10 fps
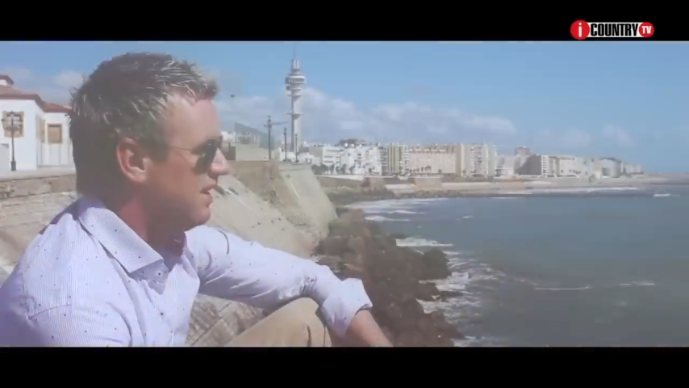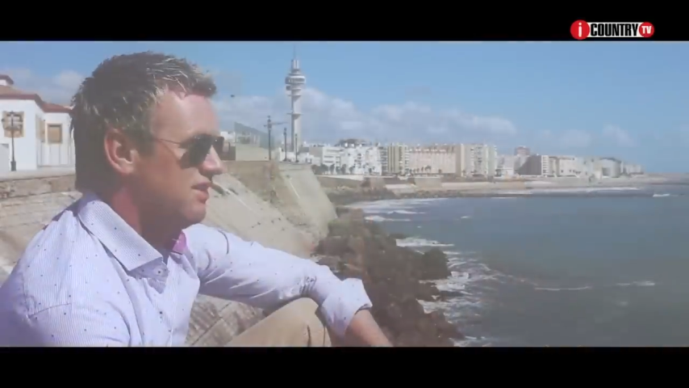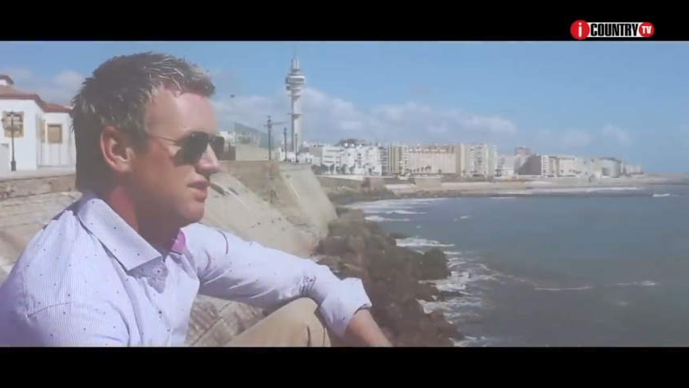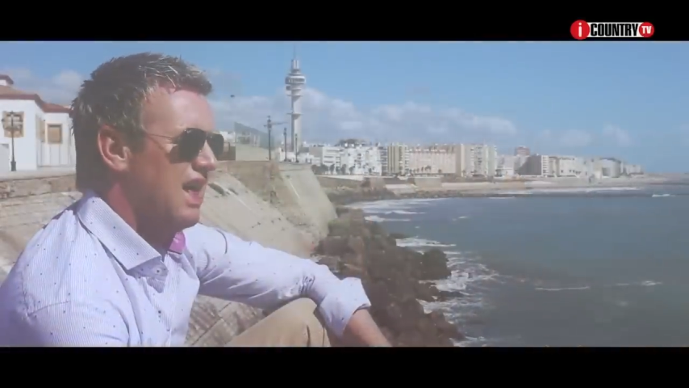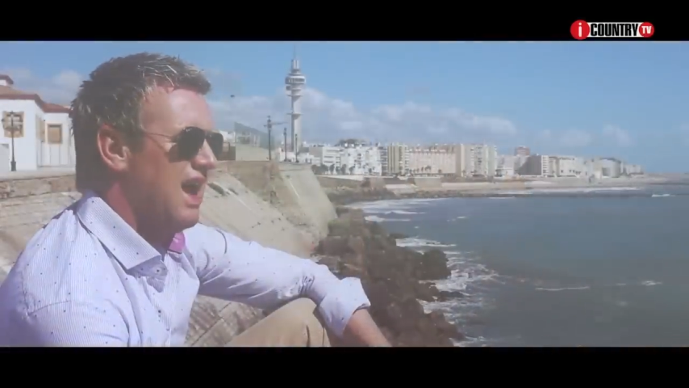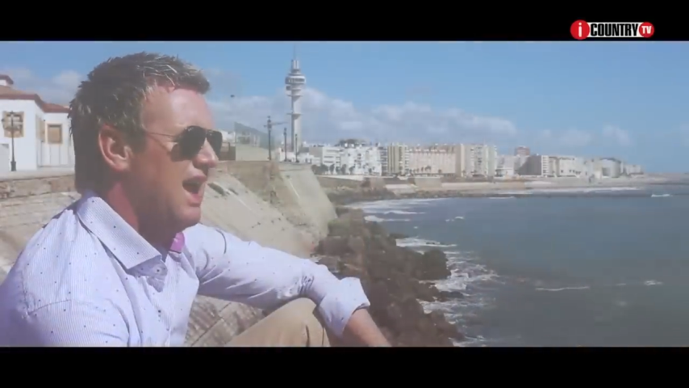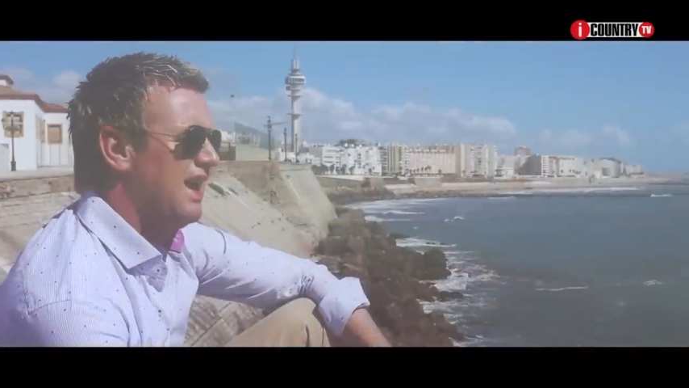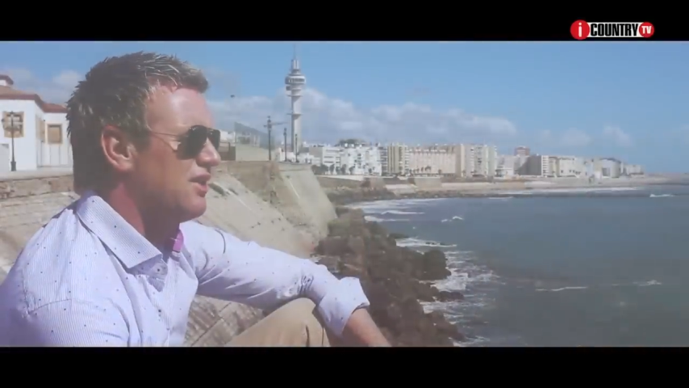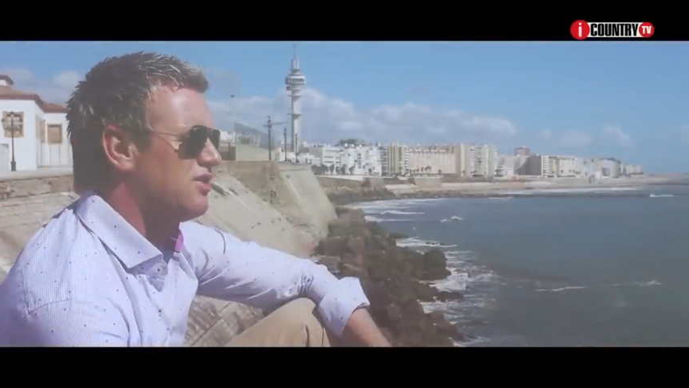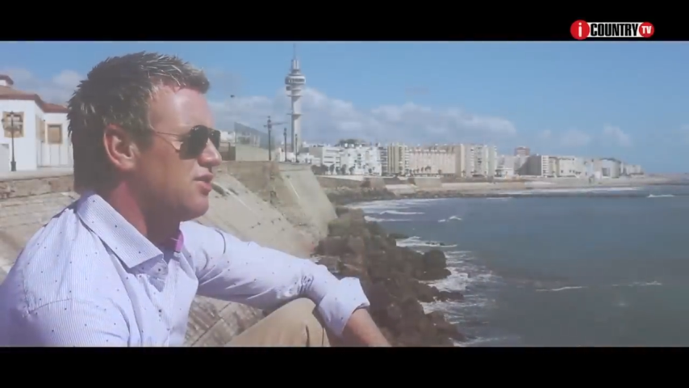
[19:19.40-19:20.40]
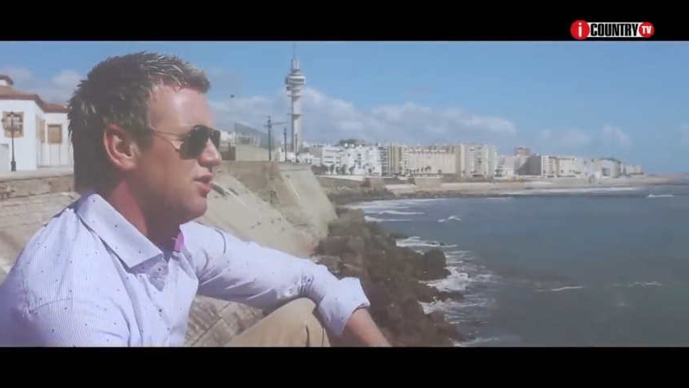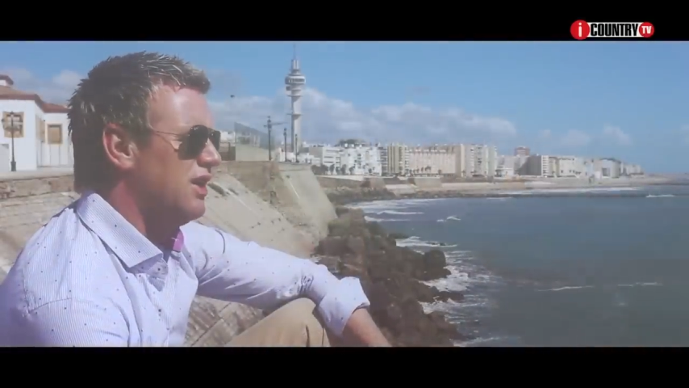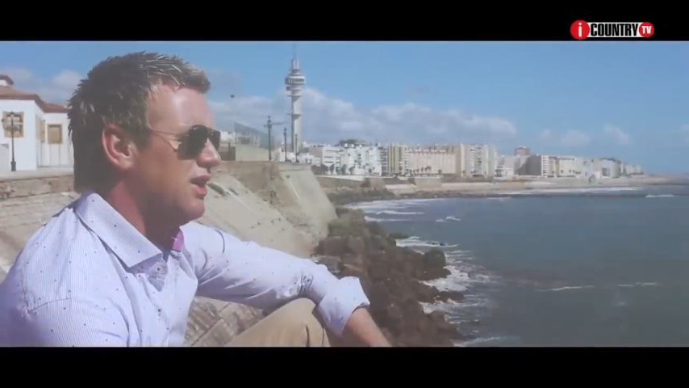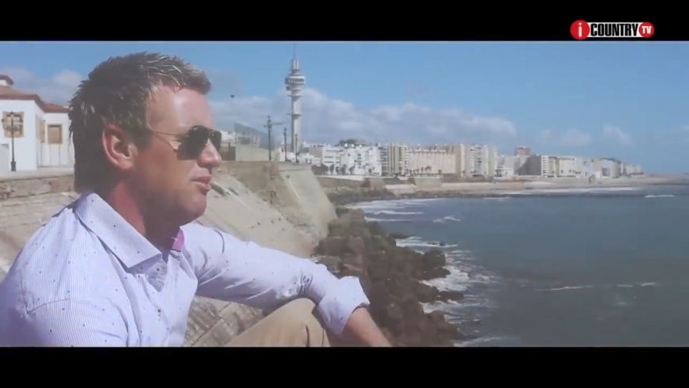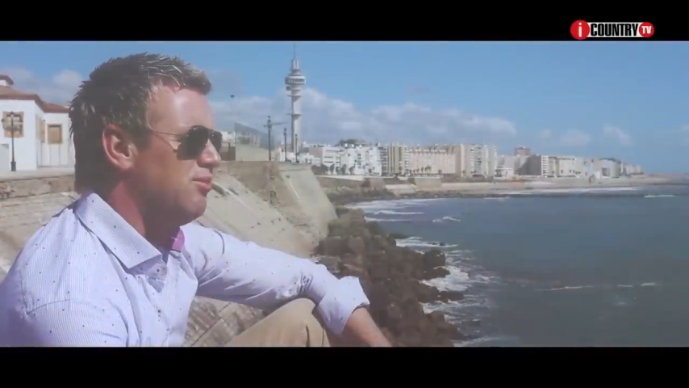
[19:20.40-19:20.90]
is like a
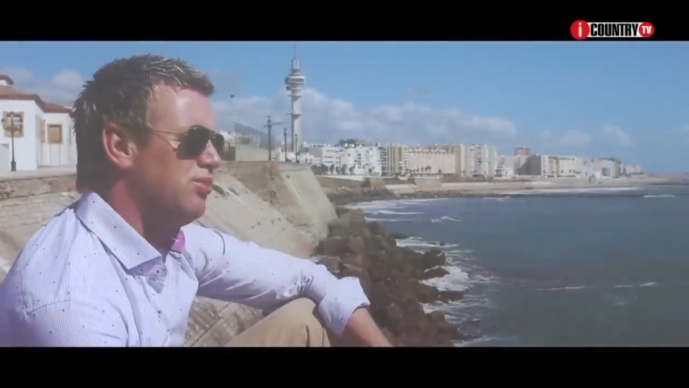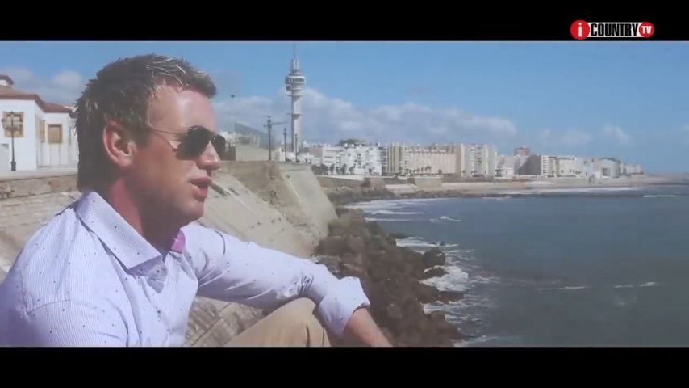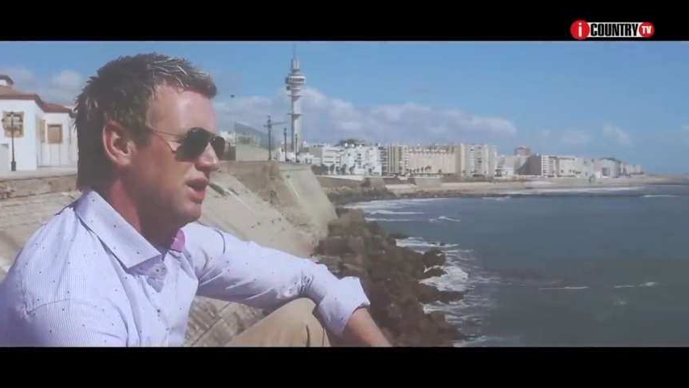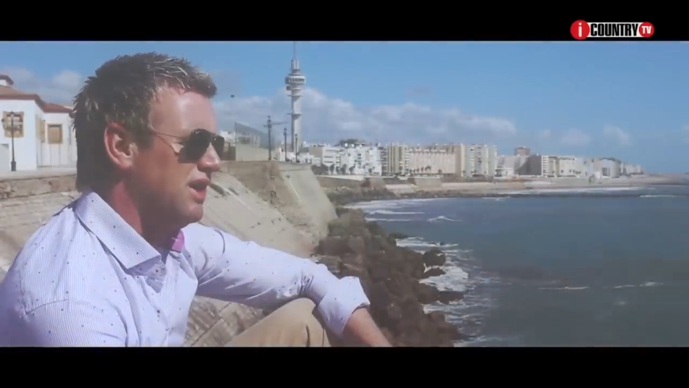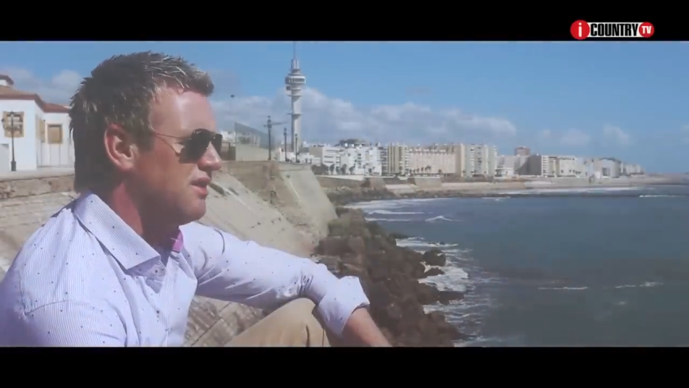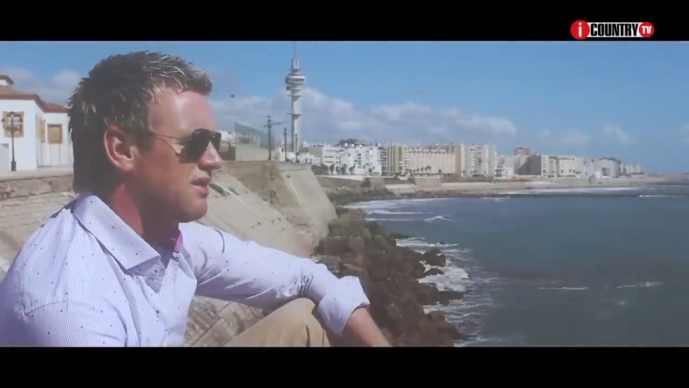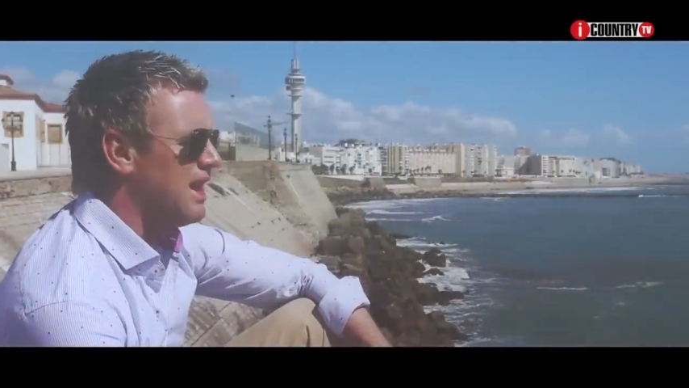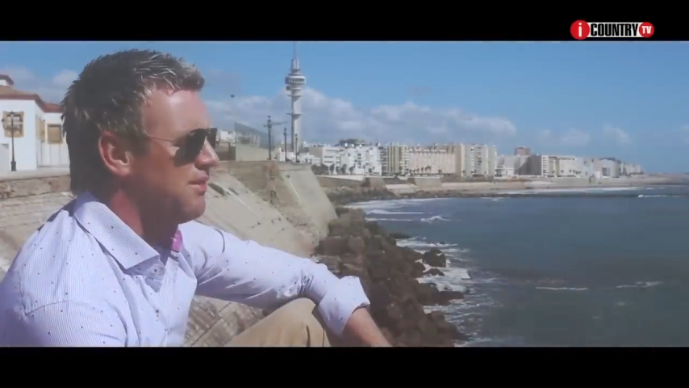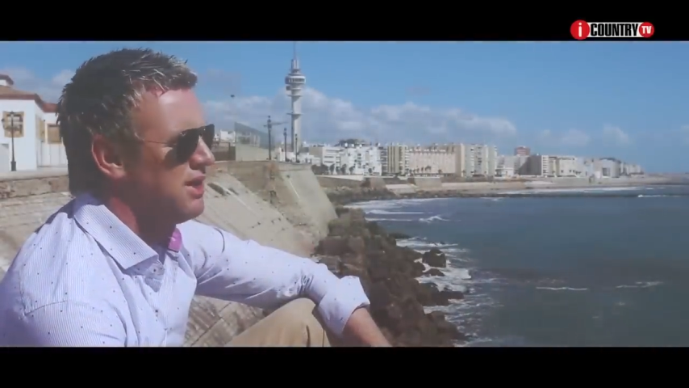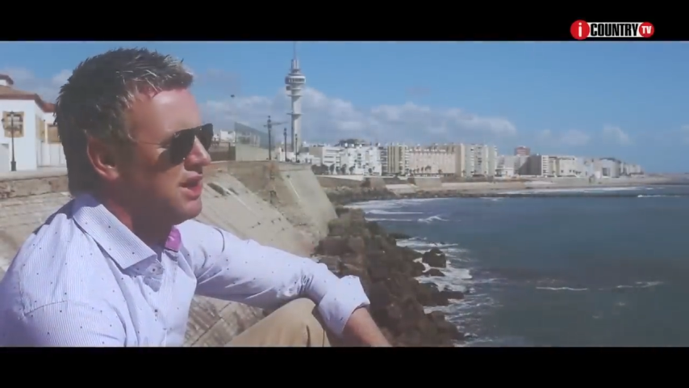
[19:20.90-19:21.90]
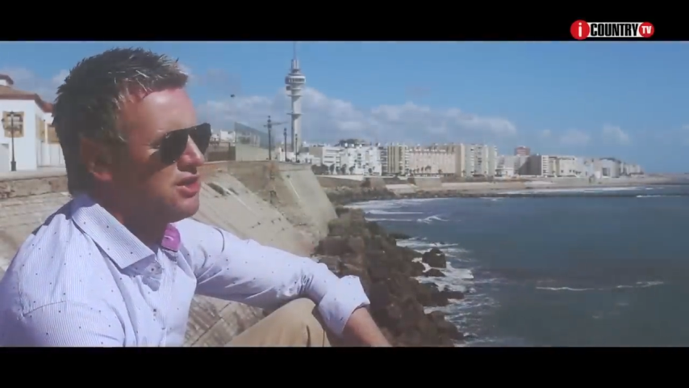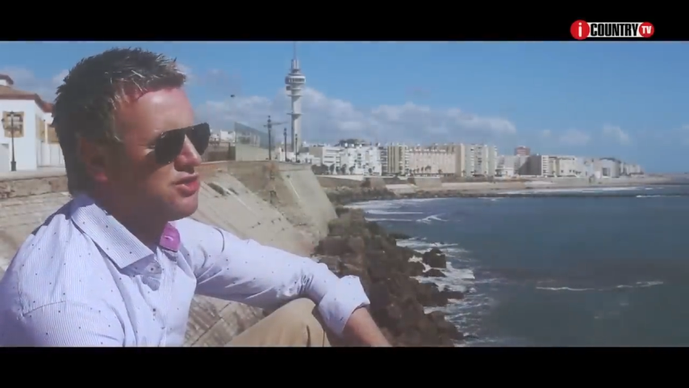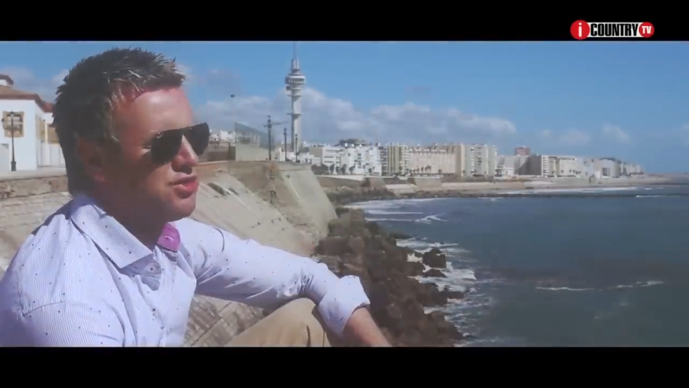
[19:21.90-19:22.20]
dream. Please let me